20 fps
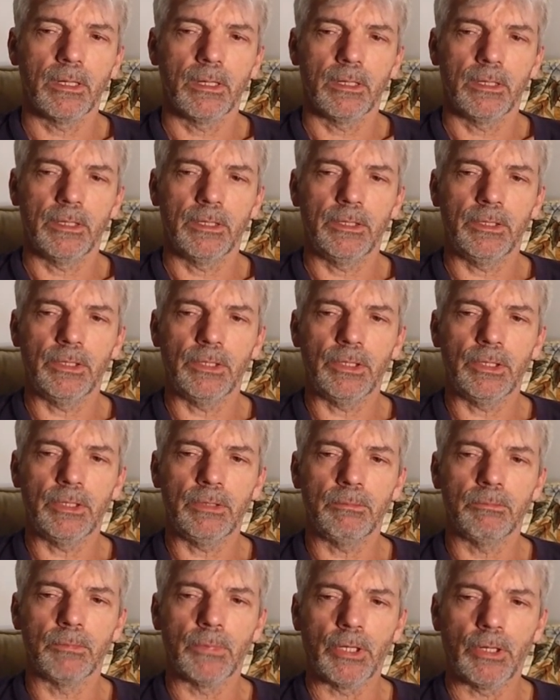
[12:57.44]
he
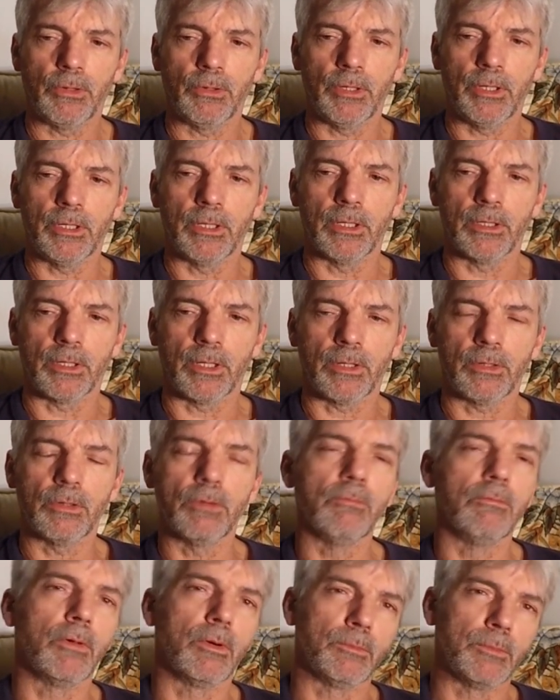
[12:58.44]
married another
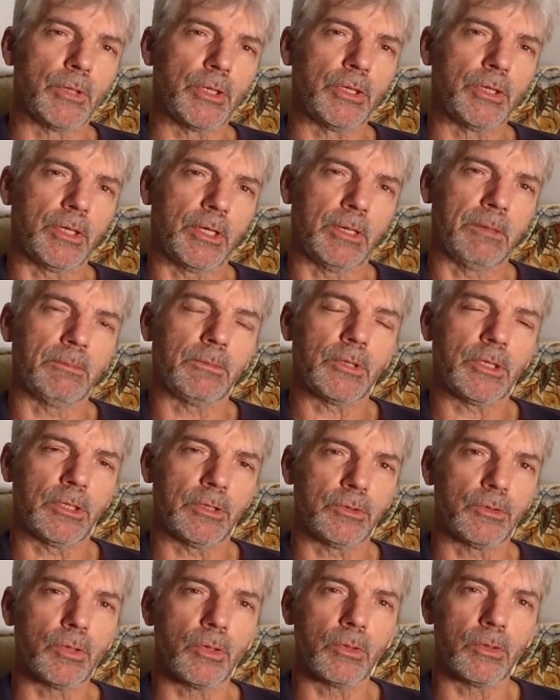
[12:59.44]
woman named
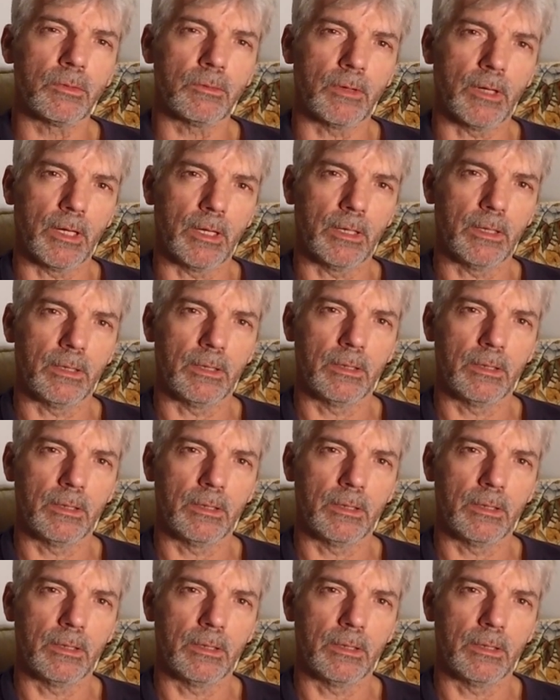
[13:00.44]
Keturah,